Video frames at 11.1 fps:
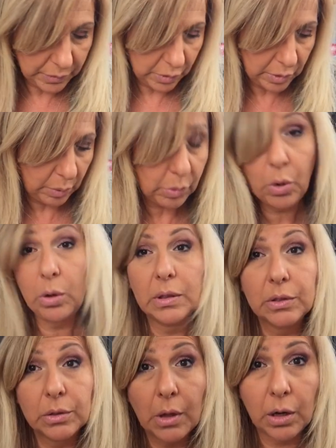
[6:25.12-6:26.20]
So they were all
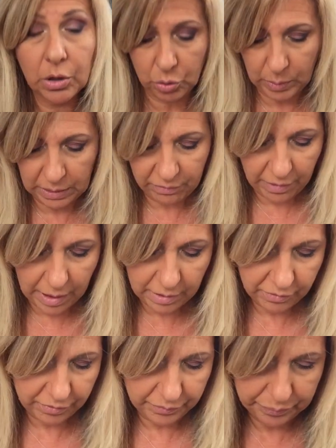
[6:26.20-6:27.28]

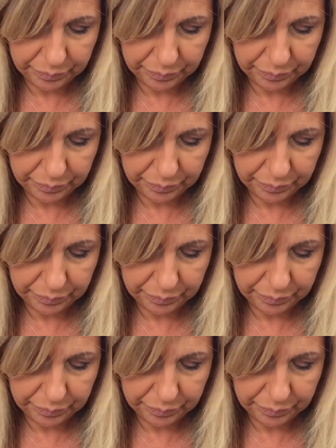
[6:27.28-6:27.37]
$1.25.